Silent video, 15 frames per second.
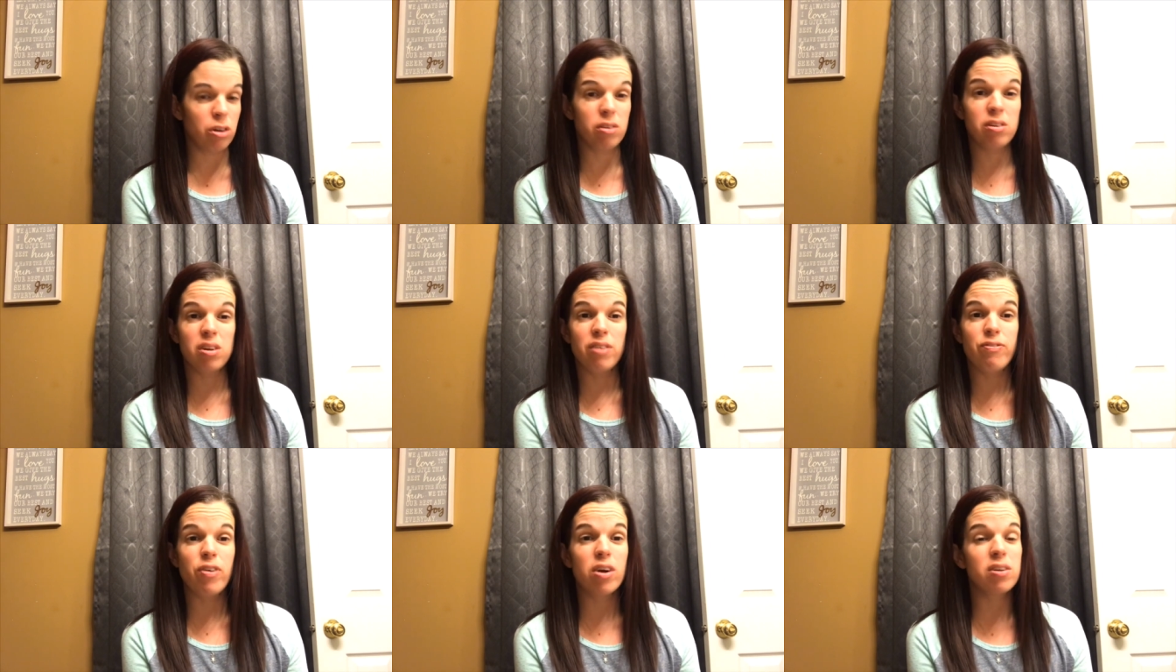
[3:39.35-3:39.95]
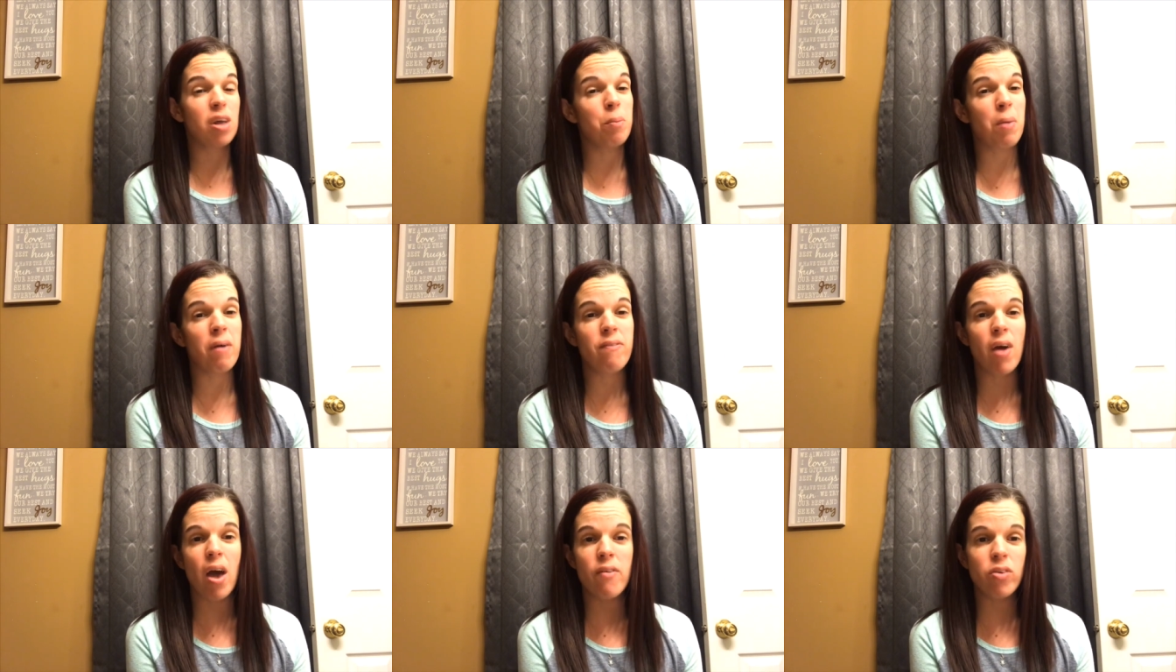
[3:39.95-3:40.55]
This is the first time I've
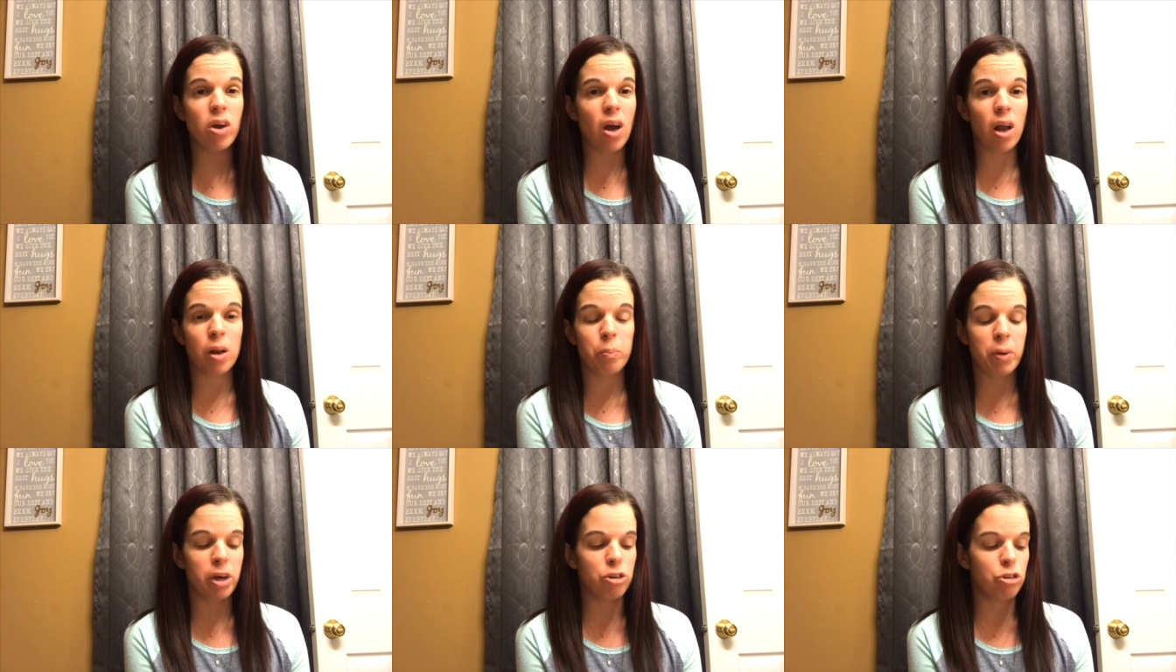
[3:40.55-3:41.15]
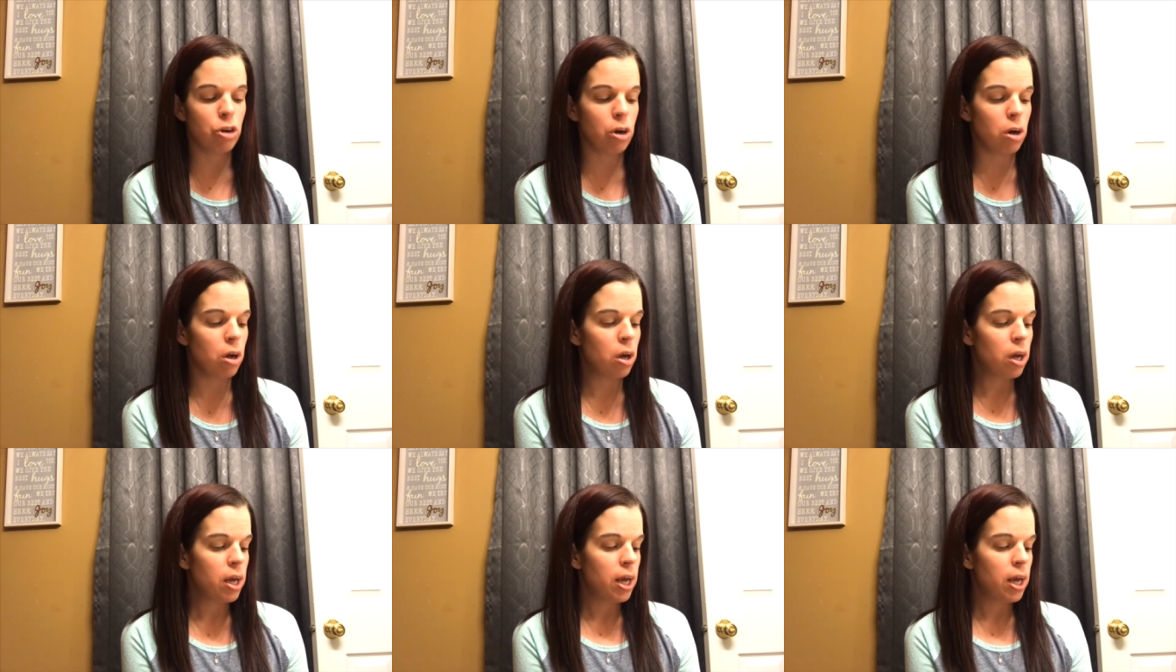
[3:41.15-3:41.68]
ever gotten a picture